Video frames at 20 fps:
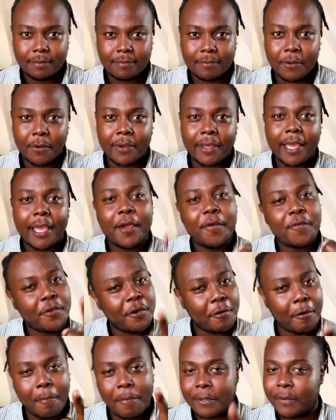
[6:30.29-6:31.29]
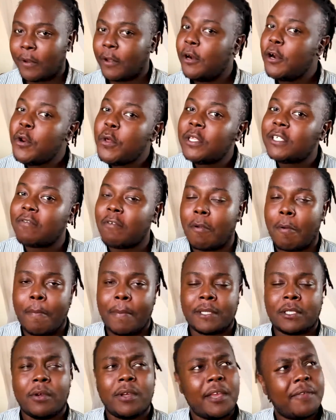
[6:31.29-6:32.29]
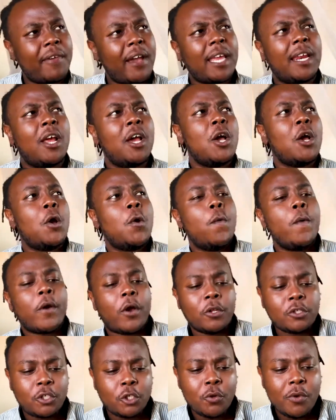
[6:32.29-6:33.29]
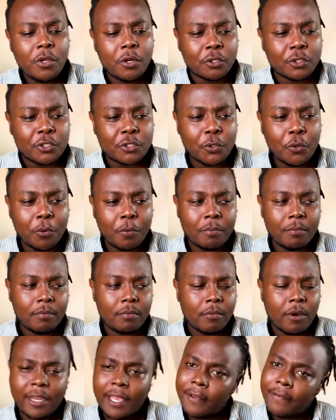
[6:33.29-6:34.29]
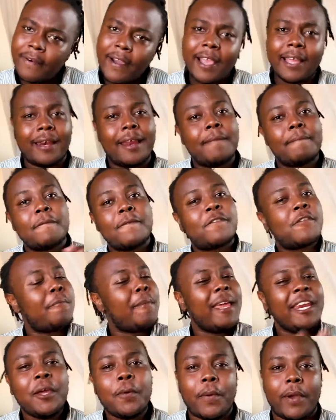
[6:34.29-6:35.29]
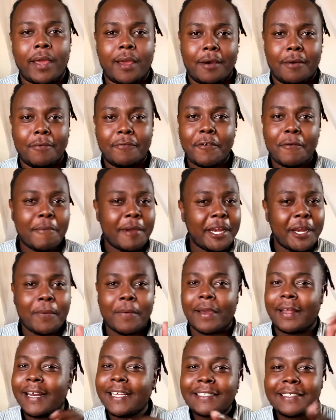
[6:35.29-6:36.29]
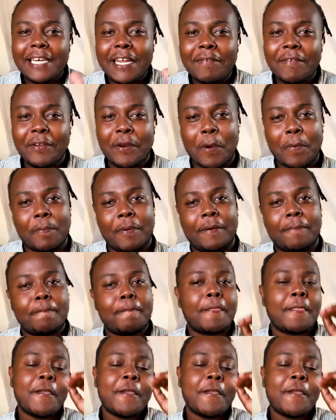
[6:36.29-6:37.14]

okay if you're in we're going to do this from mombasa okay fine we're going to do it on zoom okay fine from anywhere from anywhere let's leave it open